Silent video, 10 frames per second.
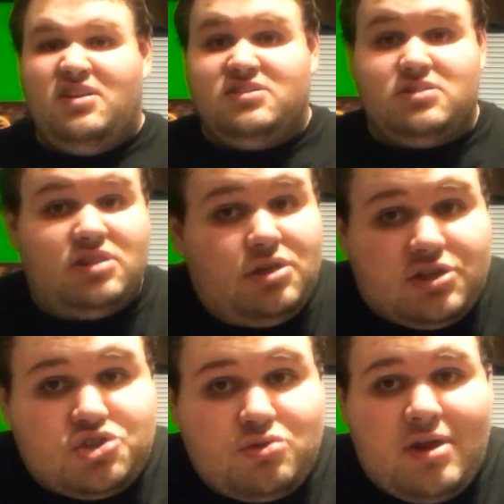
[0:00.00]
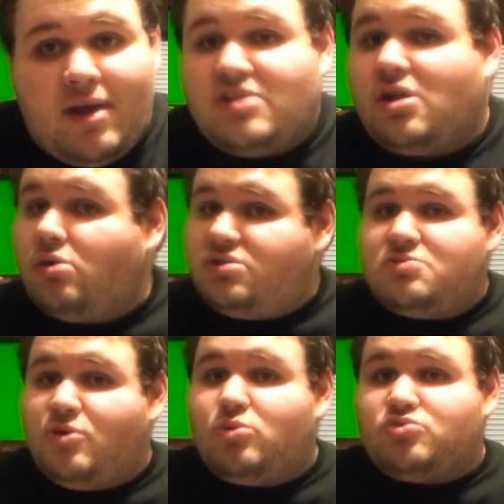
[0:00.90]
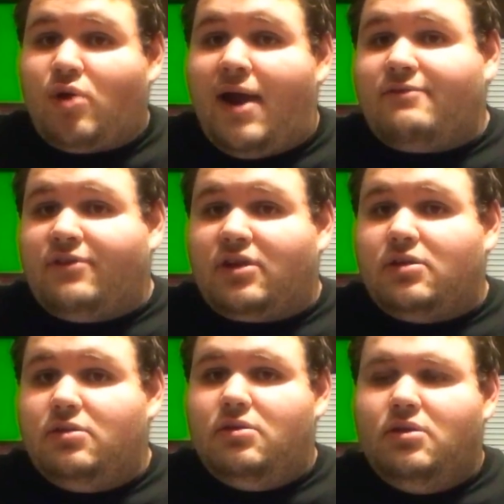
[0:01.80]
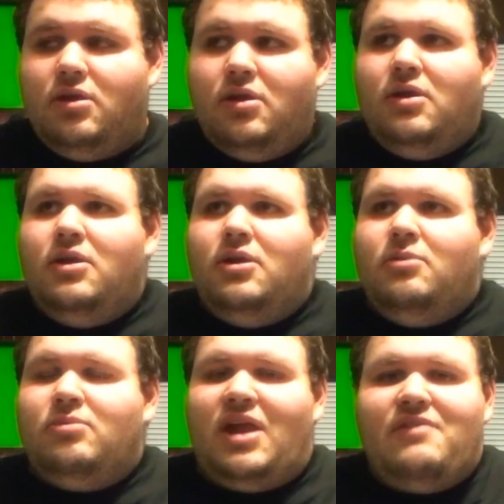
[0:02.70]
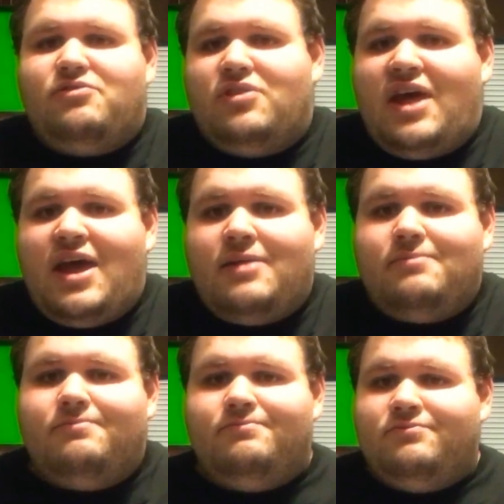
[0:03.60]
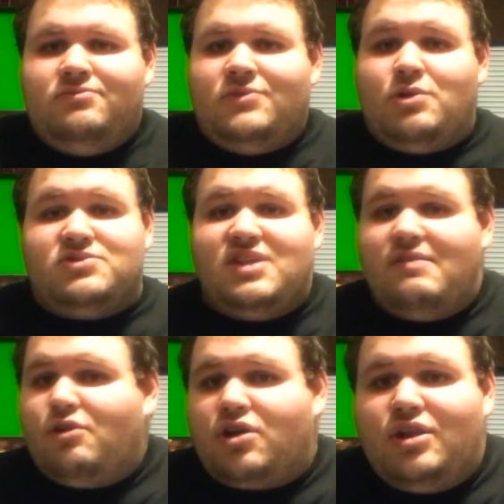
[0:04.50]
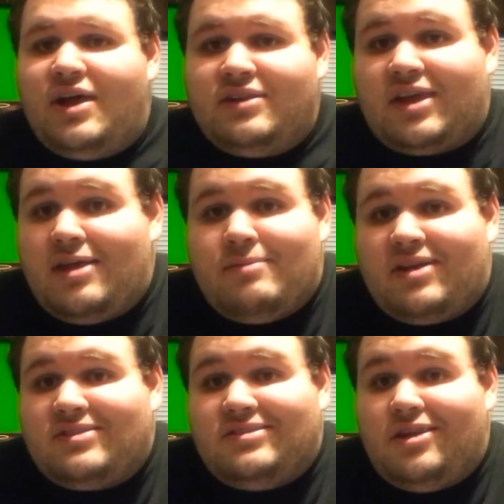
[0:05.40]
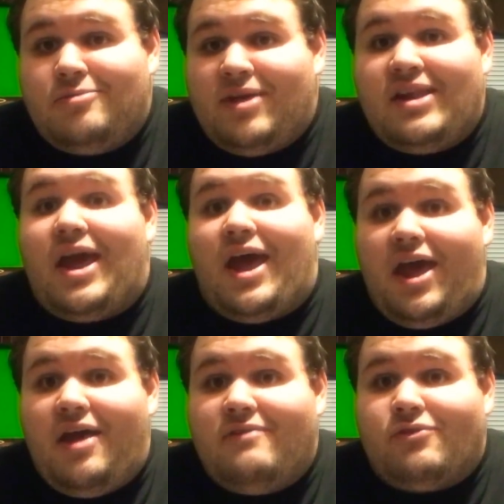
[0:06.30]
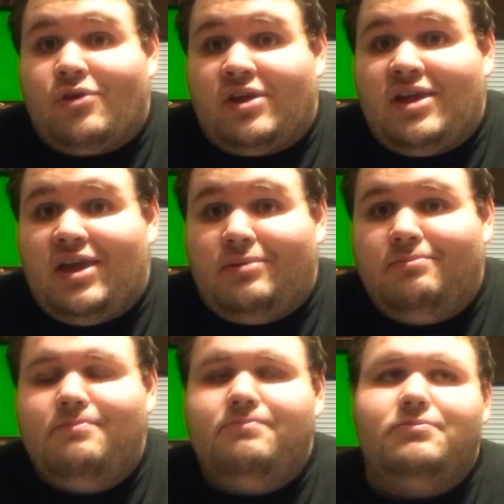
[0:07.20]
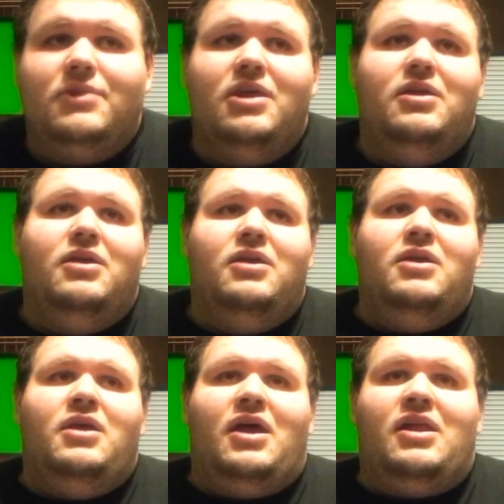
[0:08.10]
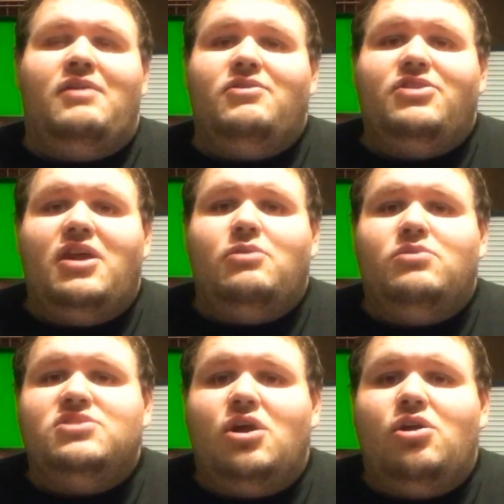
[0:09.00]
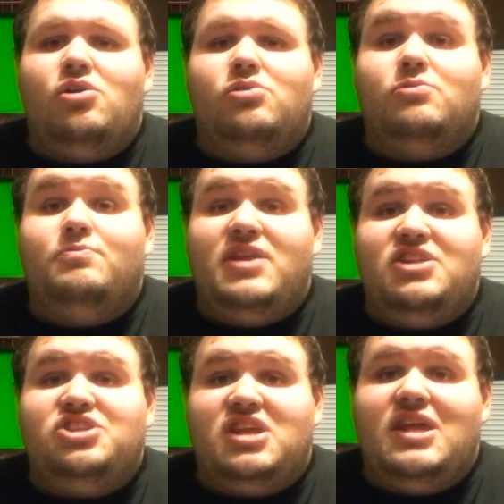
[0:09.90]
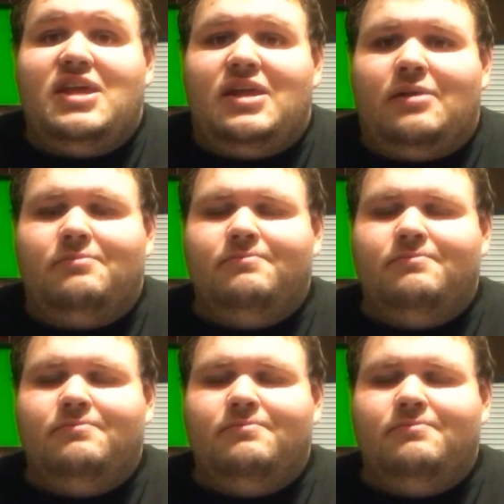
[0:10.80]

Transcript: It's a little extreme. I told you this book was graphic. But after that, there was never a clown that came back to Derry, Maine ever again. And everything was all peachy keen.